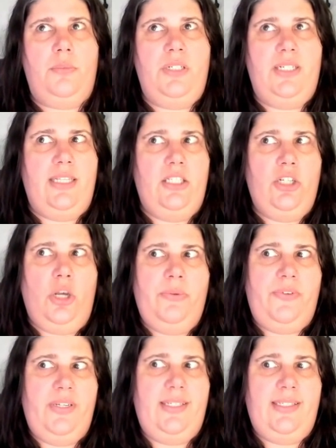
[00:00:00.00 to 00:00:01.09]
just at the top of
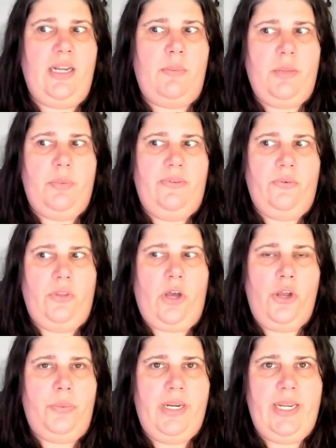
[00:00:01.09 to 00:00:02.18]
your stomach before the
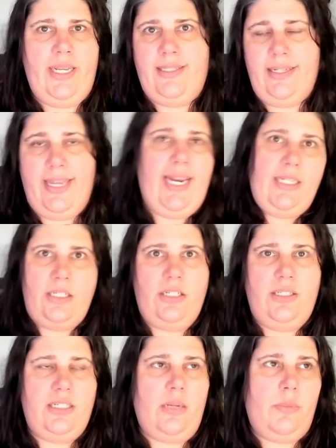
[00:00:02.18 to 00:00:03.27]
opening is to get into your
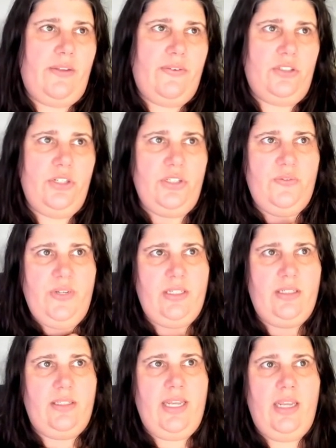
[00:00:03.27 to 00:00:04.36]
stomach. You've got two
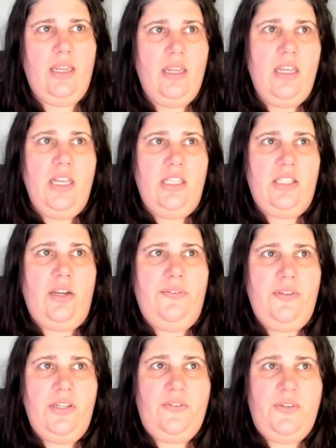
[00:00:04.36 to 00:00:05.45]
sphincters there. So if
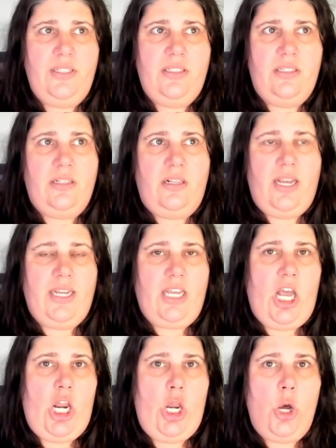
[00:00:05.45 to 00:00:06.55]
those sphincters are like
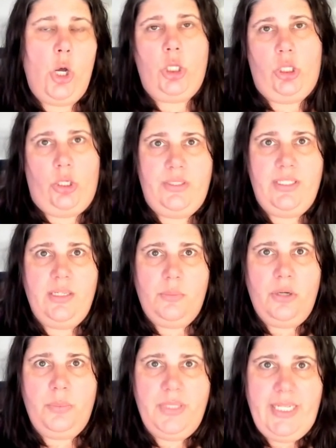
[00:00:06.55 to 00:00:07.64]
not closing
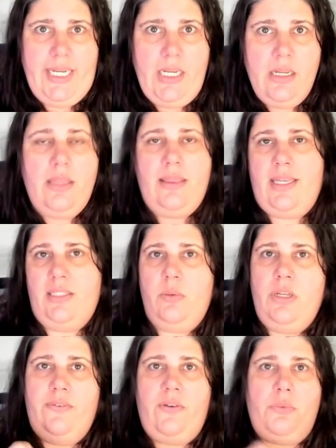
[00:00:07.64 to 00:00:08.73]
properly, that's
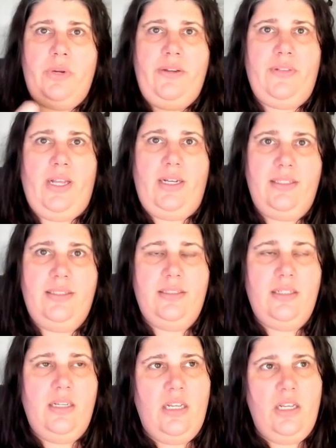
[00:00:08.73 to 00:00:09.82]
why you've got reflux.
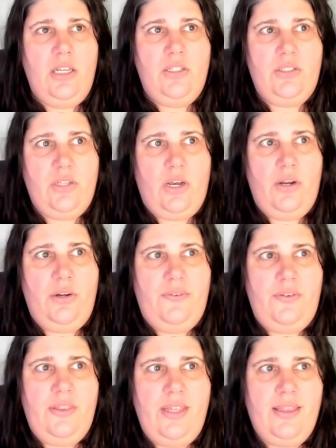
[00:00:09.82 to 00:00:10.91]
So if
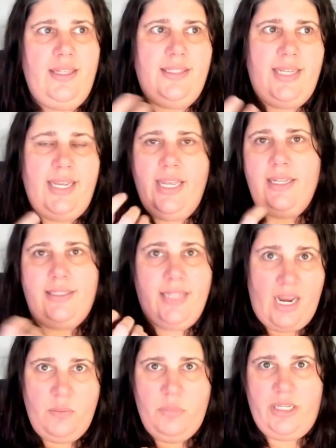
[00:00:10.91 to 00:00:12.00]
you think that taking a
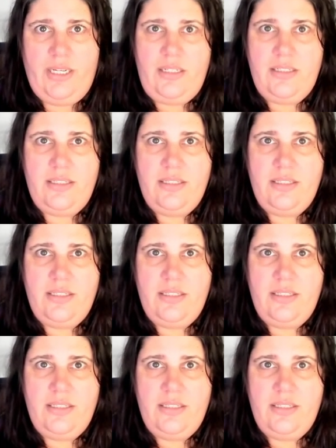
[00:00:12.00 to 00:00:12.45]
tablet